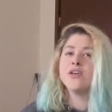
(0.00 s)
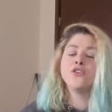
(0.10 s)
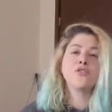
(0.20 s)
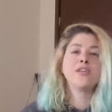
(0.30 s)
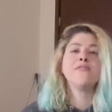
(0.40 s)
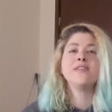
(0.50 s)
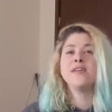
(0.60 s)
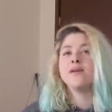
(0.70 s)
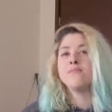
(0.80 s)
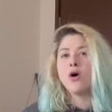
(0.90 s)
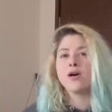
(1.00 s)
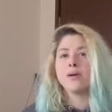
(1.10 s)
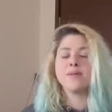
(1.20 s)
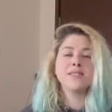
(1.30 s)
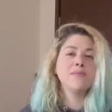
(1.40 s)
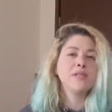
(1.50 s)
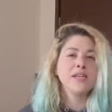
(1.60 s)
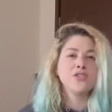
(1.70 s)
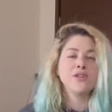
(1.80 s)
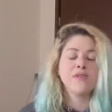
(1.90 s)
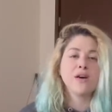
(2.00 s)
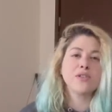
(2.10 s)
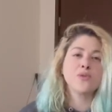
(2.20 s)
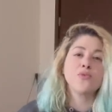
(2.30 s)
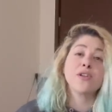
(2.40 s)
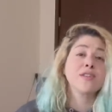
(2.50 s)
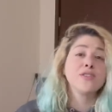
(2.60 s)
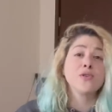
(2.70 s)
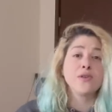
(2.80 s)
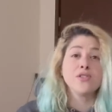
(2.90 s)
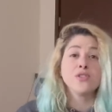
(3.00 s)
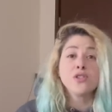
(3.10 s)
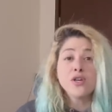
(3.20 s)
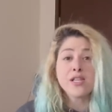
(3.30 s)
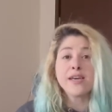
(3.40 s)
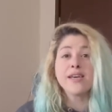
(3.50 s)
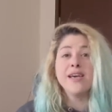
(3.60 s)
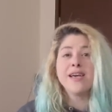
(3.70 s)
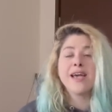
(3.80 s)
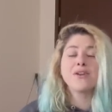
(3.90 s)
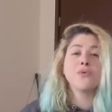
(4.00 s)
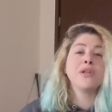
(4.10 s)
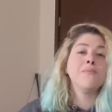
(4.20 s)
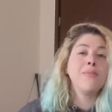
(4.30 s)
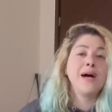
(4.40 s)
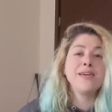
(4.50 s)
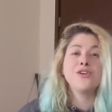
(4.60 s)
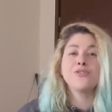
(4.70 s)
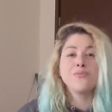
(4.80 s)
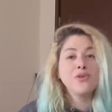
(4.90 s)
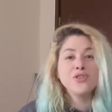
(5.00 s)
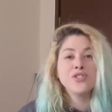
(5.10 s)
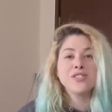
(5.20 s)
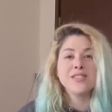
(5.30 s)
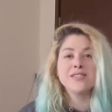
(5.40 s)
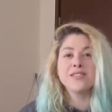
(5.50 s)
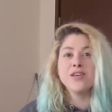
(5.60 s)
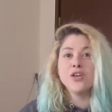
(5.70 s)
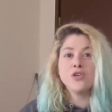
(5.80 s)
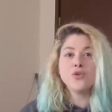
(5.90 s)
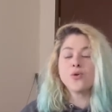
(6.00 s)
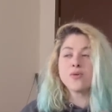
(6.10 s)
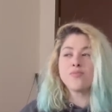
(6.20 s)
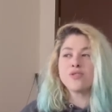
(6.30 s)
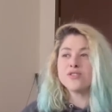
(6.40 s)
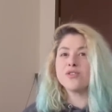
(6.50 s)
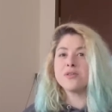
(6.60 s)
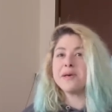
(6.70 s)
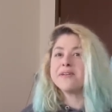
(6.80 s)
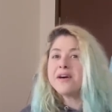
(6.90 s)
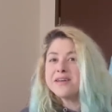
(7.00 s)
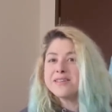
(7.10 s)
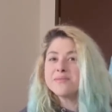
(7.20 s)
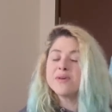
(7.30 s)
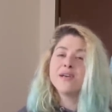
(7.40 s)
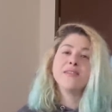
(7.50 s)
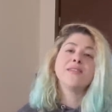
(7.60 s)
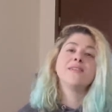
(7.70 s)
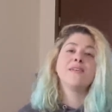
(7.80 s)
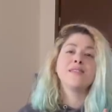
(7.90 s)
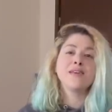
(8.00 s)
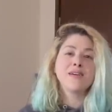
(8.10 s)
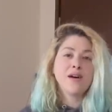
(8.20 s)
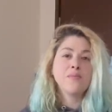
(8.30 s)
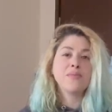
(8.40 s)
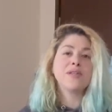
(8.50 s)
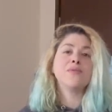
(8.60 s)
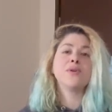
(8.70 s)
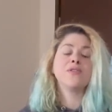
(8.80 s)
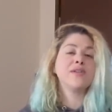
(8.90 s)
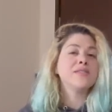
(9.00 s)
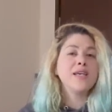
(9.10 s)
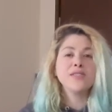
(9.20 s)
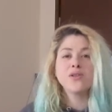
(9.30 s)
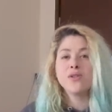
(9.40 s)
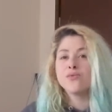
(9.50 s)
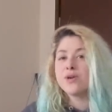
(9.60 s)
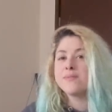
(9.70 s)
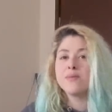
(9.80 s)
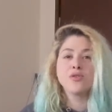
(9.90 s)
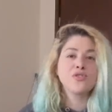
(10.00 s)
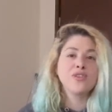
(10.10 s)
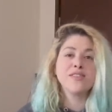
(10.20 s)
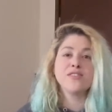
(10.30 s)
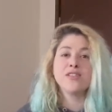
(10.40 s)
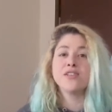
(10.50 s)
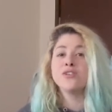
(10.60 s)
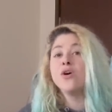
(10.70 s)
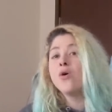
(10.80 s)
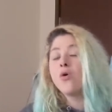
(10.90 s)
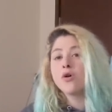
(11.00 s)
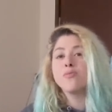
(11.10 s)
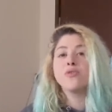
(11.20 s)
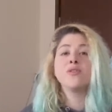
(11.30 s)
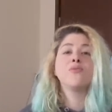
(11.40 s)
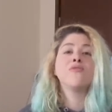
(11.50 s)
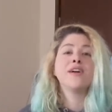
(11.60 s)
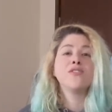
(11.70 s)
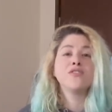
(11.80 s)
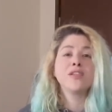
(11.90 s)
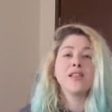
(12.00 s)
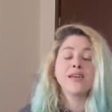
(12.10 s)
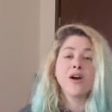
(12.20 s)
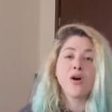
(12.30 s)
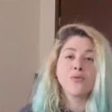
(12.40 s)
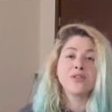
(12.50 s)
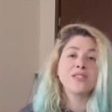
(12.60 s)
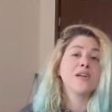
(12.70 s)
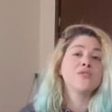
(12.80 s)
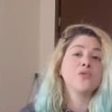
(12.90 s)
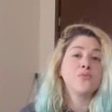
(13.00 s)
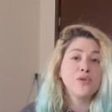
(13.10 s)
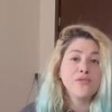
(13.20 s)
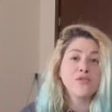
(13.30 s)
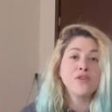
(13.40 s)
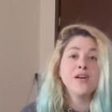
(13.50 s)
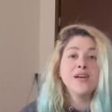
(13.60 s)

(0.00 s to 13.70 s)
You're given a mock-up, a simulation of how this product is going to look like. And when a buyer purchases your print-on-demand item, then the company, whether it's Zazzle, Redbubble, Society six, or print providers like Awkward Styles or Printful,